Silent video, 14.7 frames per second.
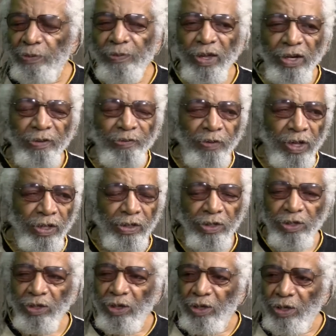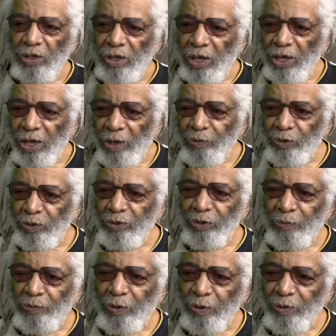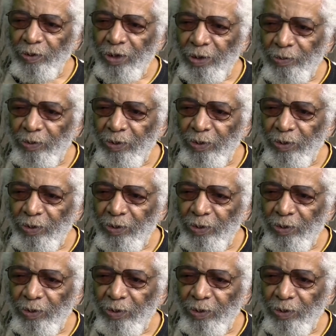Matter of fact, I was on your program here.